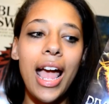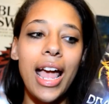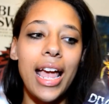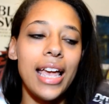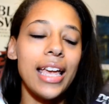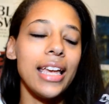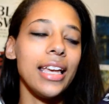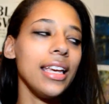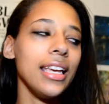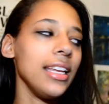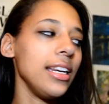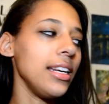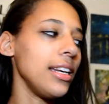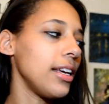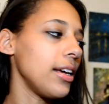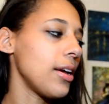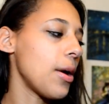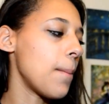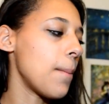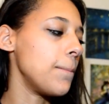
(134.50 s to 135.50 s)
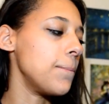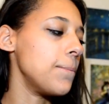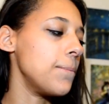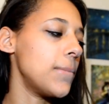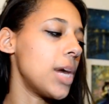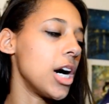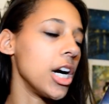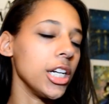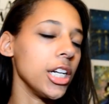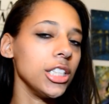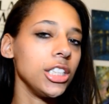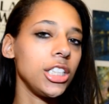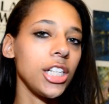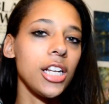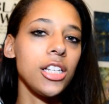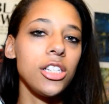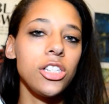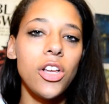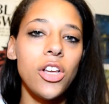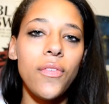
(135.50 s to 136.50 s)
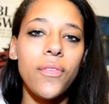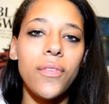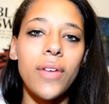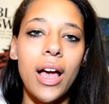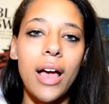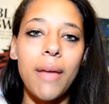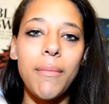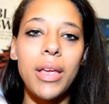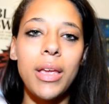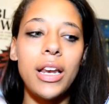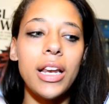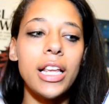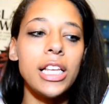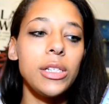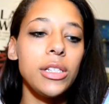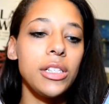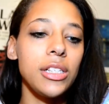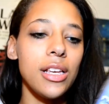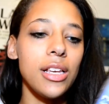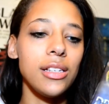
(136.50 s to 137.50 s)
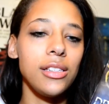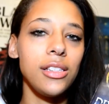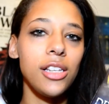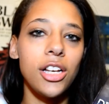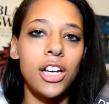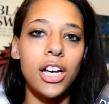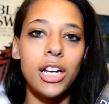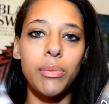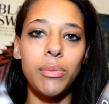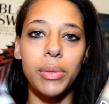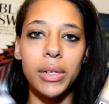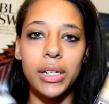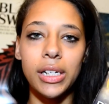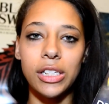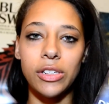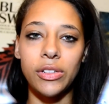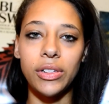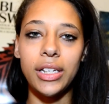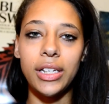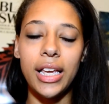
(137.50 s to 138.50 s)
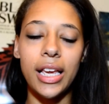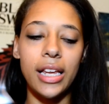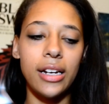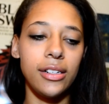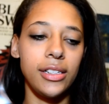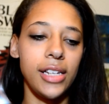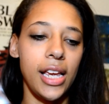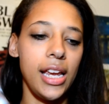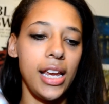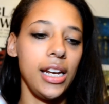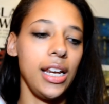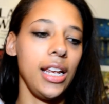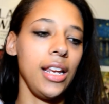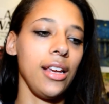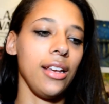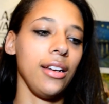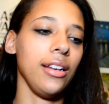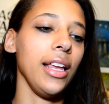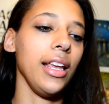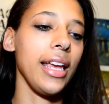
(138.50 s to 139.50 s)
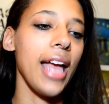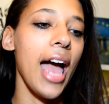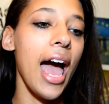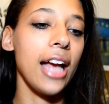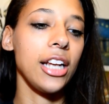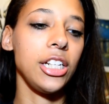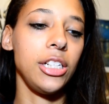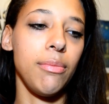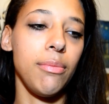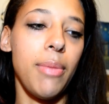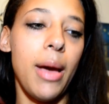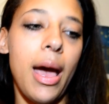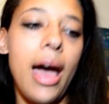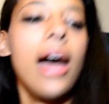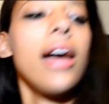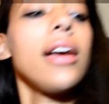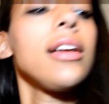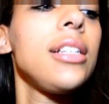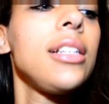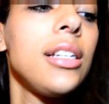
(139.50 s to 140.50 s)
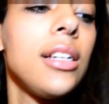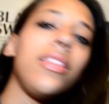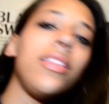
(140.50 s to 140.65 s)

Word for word: in March. And so I mean it's it's a good book. It's really entertaining and like action packed.